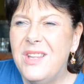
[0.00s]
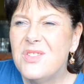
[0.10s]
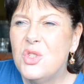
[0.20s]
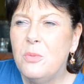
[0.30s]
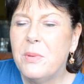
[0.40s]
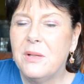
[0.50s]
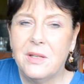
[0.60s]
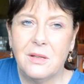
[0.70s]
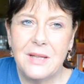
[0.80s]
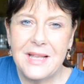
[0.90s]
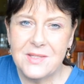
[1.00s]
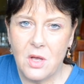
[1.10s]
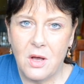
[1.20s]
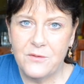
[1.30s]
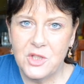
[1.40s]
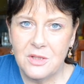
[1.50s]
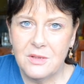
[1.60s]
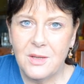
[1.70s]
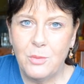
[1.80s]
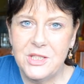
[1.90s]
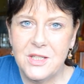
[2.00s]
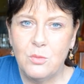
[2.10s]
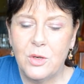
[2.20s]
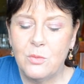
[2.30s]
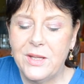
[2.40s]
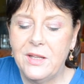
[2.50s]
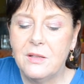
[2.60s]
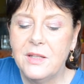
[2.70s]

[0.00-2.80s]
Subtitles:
soup a little less often than we did when we